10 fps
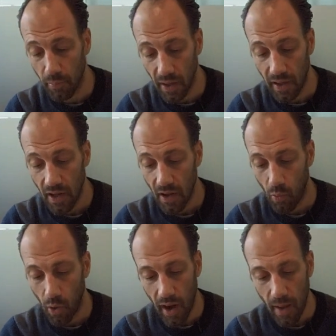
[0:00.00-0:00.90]
But
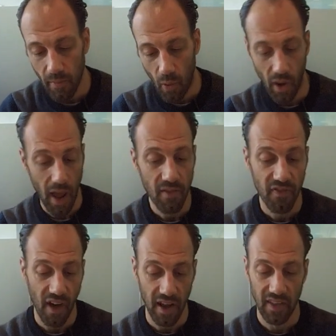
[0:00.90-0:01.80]
what I
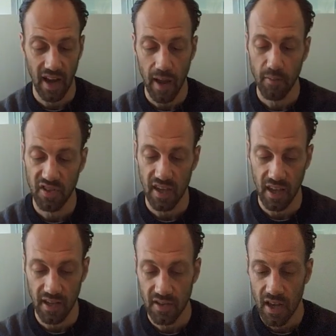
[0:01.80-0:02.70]
find that I'm
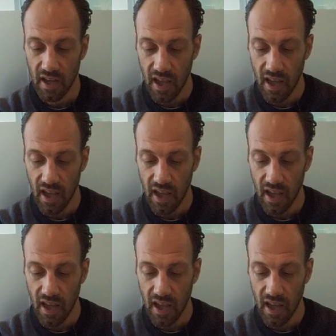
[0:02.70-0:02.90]
seeing is,